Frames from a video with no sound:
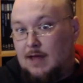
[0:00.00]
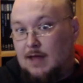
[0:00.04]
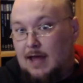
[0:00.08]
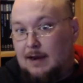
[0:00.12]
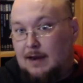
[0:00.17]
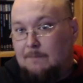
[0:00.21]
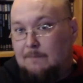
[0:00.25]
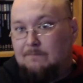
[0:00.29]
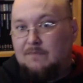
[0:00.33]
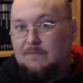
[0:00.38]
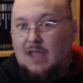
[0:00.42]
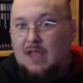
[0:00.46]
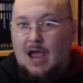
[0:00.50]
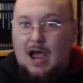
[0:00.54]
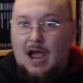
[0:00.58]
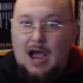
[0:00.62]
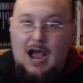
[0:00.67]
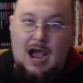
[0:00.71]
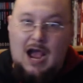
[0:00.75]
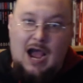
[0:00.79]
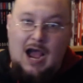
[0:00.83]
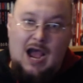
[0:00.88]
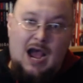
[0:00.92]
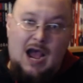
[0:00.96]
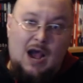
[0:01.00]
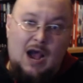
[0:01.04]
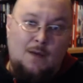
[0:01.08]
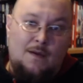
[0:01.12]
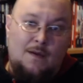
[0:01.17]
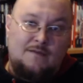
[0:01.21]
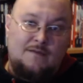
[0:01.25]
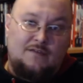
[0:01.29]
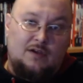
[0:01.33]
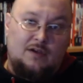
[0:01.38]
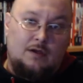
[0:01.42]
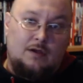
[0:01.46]
do that.
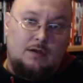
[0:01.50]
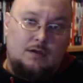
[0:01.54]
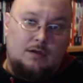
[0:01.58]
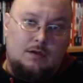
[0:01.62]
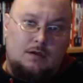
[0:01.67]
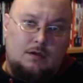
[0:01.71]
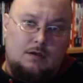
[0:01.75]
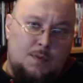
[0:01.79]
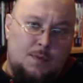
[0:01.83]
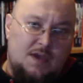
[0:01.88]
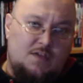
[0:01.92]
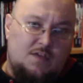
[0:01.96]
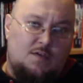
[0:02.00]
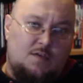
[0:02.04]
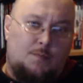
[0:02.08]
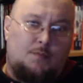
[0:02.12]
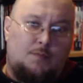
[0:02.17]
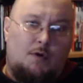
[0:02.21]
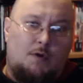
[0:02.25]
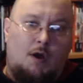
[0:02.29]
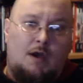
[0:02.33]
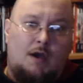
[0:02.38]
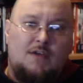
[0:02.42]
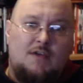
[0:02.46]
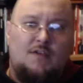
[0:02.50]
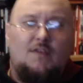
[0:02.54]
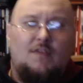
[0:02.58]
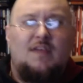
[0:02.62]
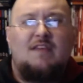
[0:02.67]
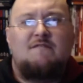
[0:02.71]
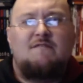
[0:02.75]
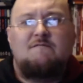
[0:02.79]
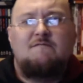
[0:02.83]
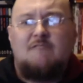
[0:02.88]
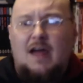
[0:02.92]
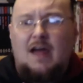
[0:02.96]
However, you'll be surprised at
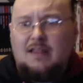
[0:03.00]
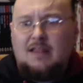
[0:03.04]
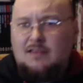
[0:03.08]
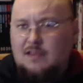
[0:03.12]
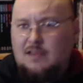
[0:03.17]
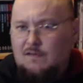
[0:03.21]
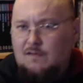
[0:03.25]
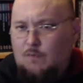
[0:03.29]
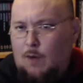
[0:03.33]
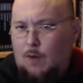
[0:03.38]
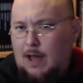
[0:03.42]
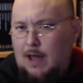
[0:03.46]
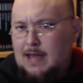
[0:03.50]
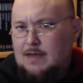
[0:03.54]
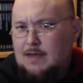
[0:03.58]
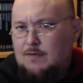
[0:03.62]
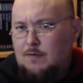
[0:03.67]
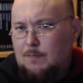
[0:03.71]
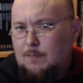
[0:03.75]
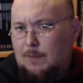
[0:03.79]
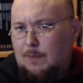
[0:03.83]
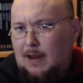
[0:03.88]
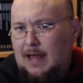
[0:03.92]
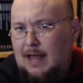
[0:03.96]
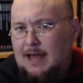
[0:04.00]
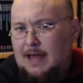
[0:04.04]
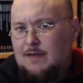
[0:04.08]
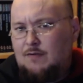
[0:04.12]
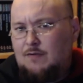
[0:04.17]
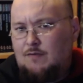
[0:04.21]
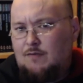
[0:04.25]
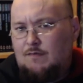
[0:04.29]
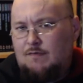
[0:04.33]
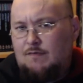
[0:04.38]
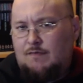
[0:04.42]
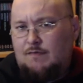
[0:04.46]
the inventive ways that
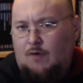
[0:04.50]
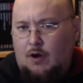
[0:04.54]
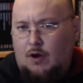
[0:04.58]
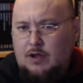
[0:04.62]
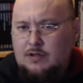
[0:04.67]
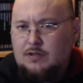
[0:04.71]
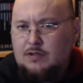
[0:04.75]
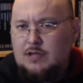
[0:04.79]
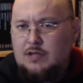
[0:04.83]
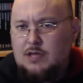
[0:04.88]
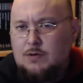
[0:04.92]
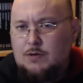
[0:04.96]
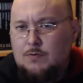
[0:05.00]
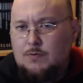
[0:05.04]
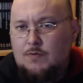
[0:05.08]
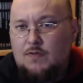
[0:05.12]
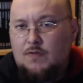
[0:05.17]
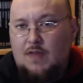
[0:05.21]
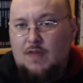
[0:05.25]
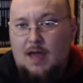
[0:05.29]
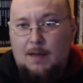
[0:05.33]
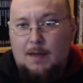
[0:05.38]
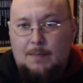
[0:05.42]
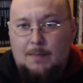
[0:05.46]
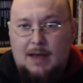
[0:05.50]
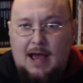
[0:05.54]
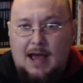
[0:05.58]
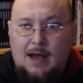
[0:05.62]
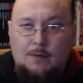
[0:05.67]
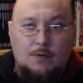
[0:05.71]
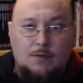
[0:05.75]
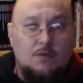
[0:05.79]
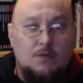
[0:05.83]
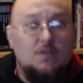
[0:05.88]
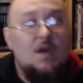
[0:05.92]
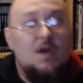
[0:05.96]
players can find to use their
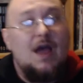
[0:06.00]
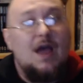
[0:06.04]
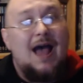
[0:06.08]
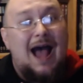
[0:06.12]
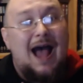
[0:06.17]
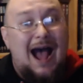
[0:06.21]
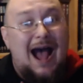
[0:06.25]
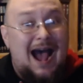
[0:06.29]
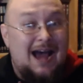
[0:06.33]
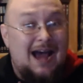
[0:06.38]
powers.